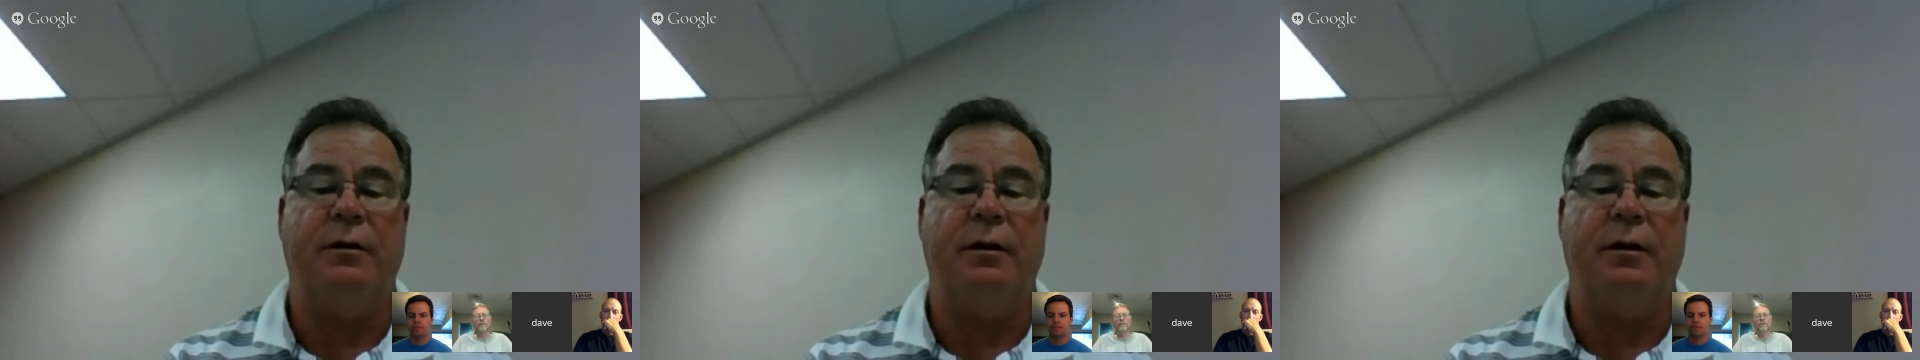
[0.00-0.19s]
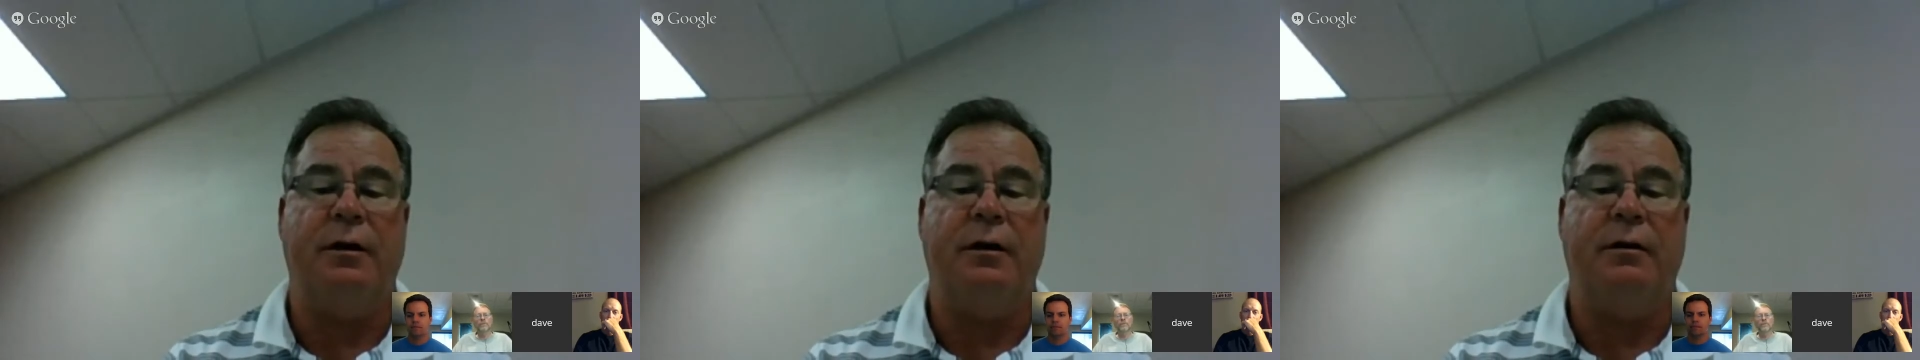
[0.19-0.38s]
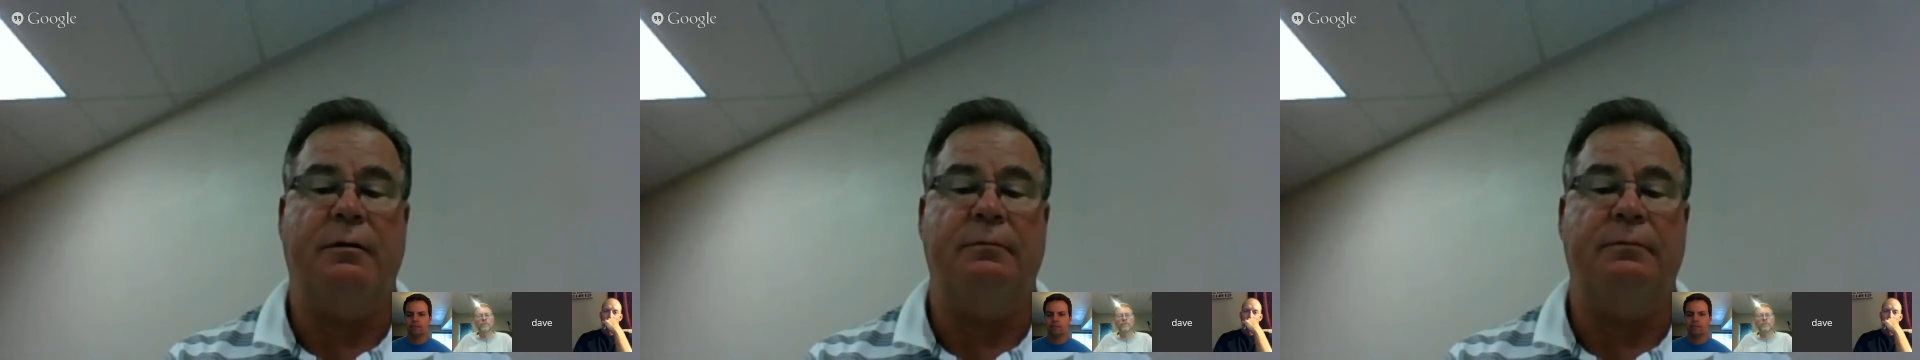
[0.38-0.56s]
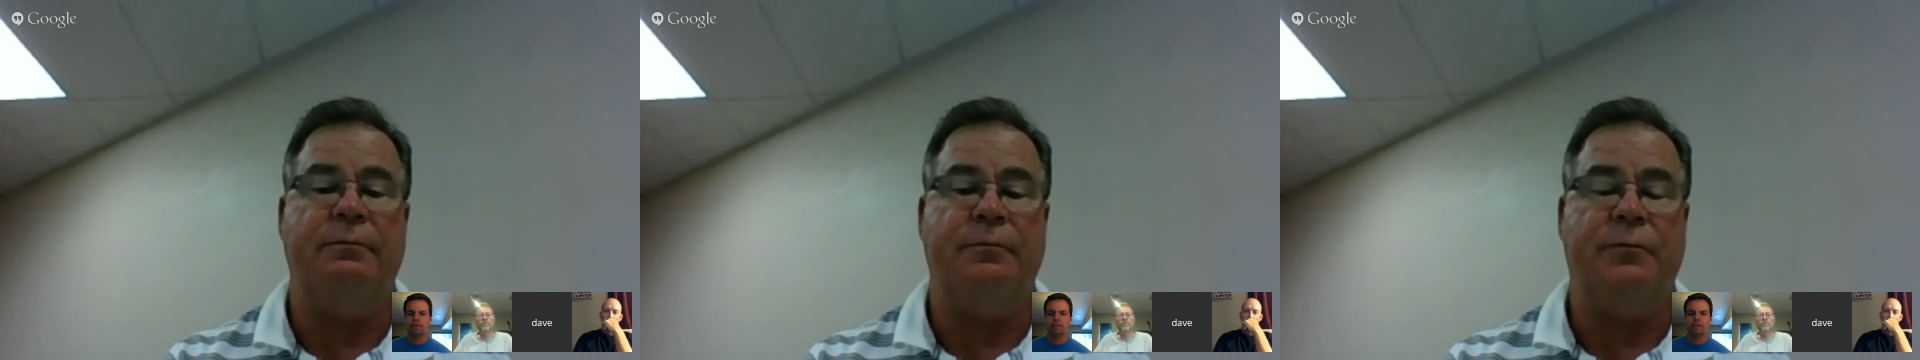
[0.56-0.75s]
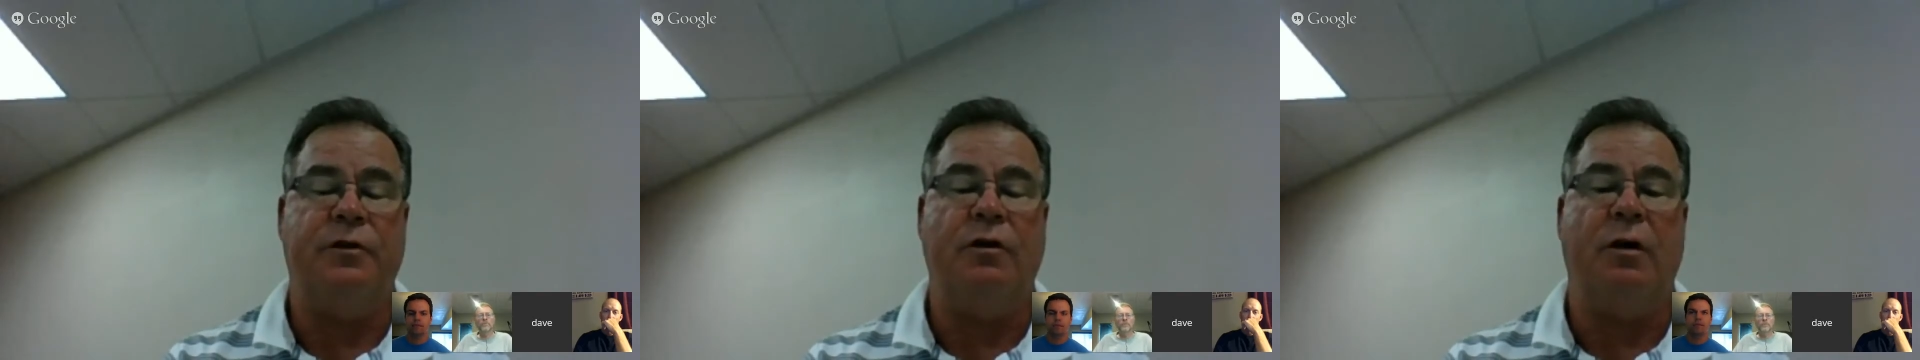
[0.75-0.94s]

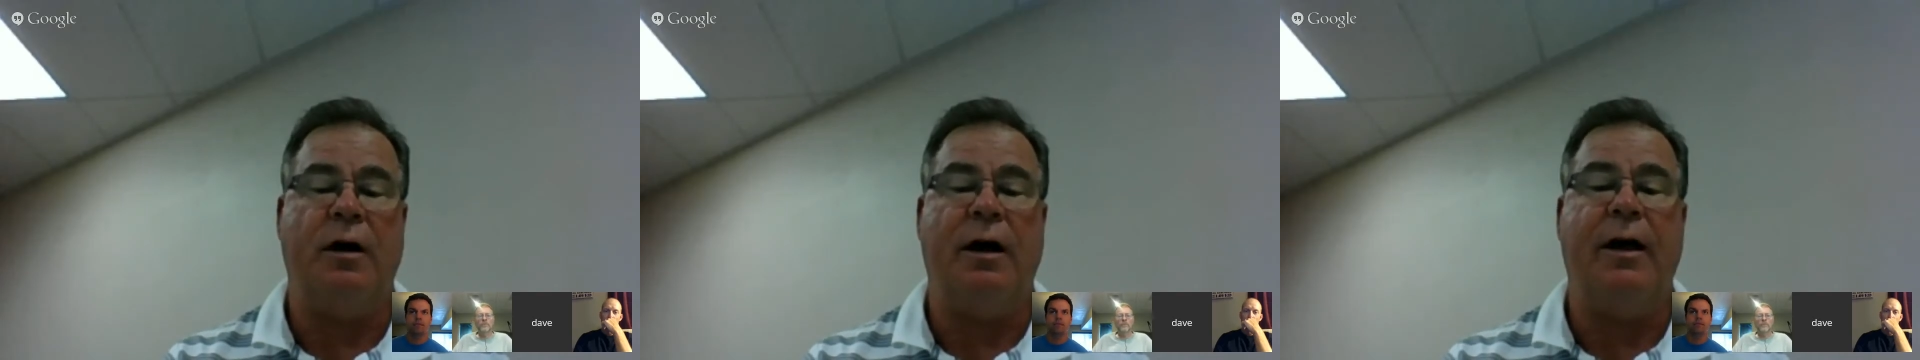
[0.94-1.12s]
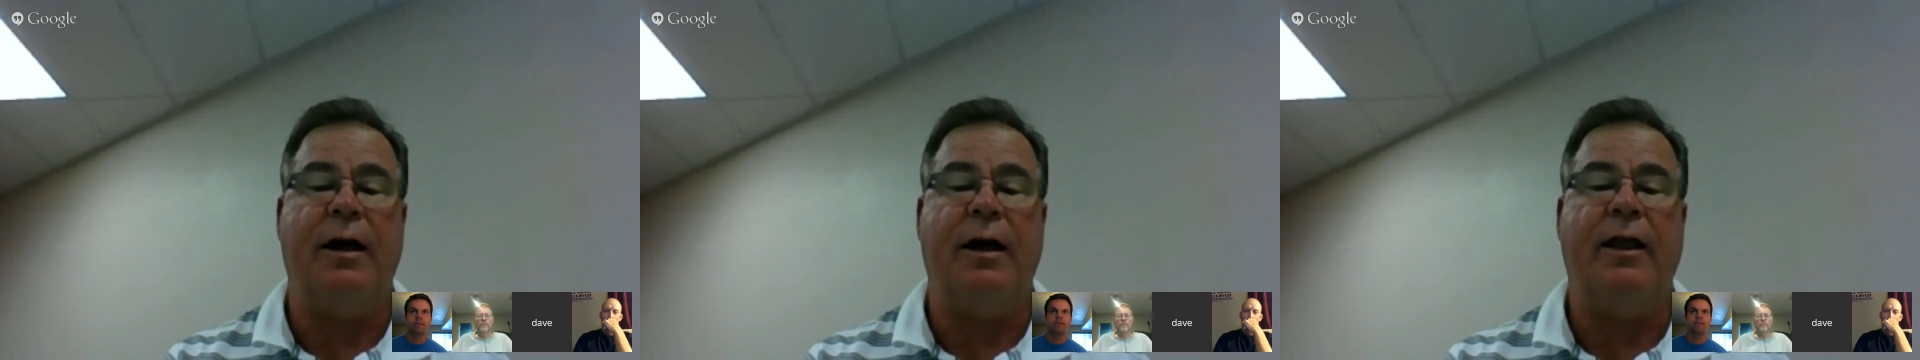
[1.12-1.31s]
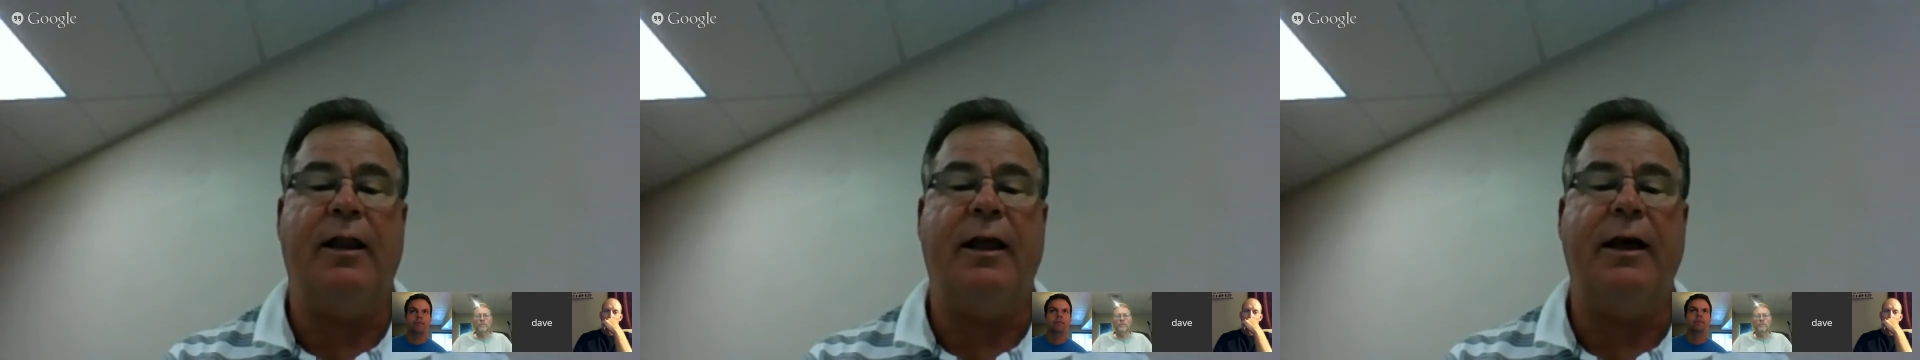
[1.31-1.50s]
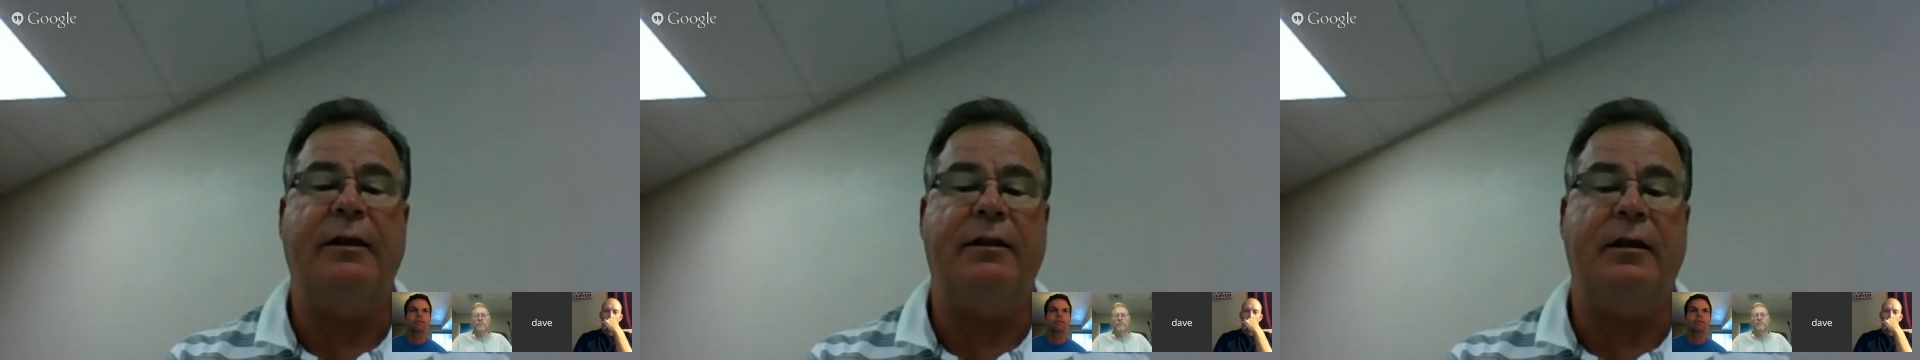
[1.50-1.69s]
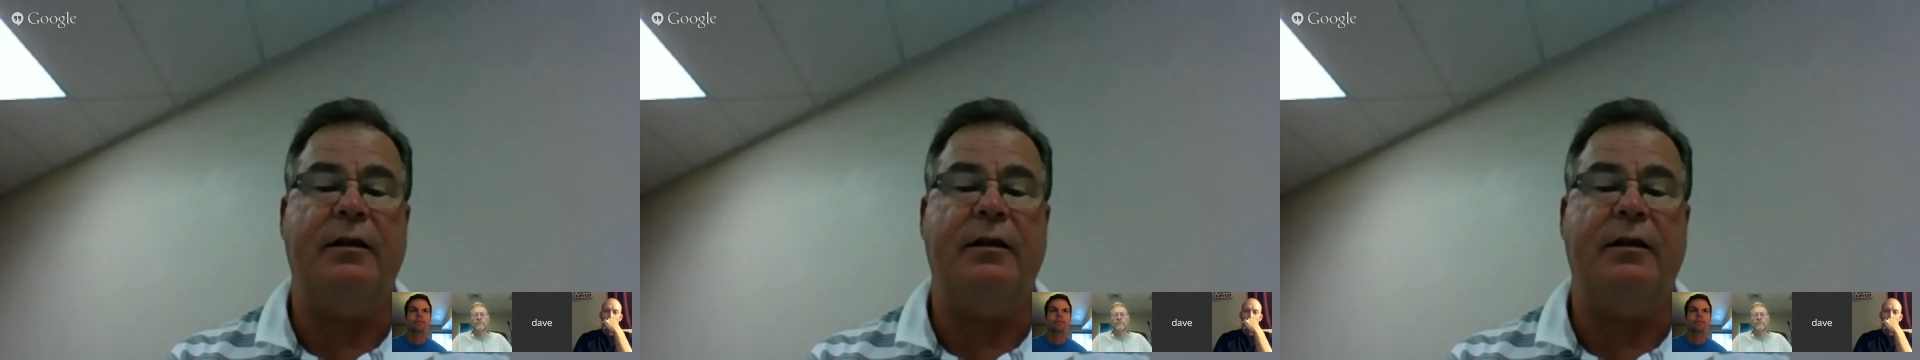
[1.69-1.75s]
So I liked